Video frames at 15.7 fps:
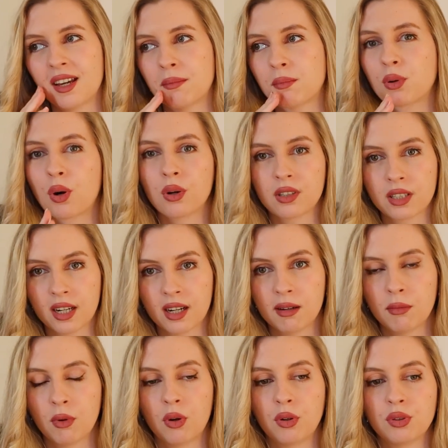
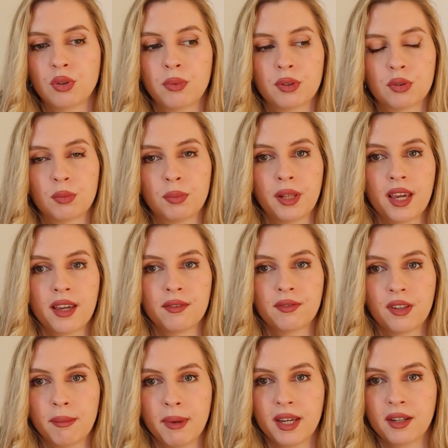program, or you want to play
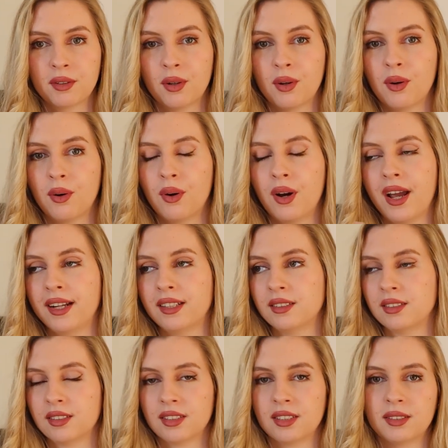flamenco
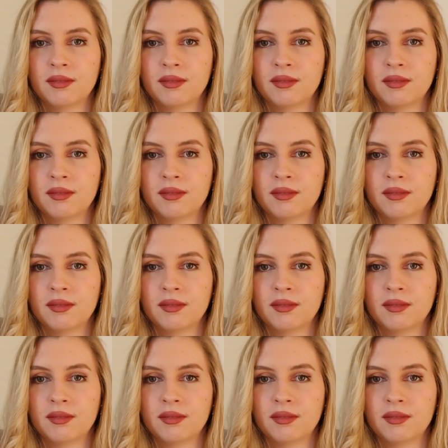and